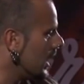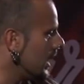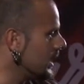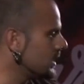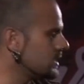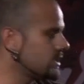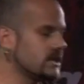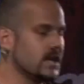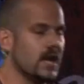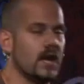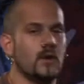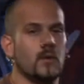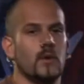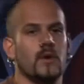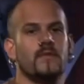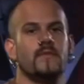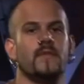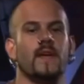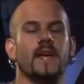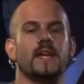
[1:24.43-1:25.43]

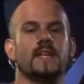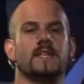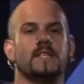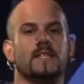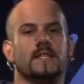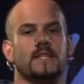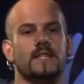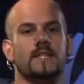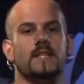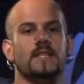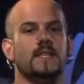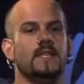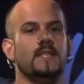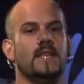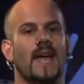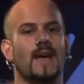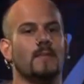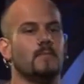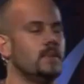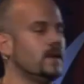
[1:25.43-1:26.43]
external effects,
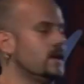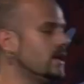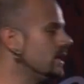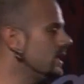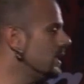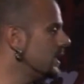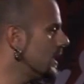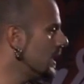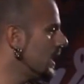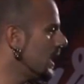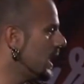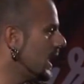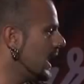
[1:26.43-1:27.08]
dampen,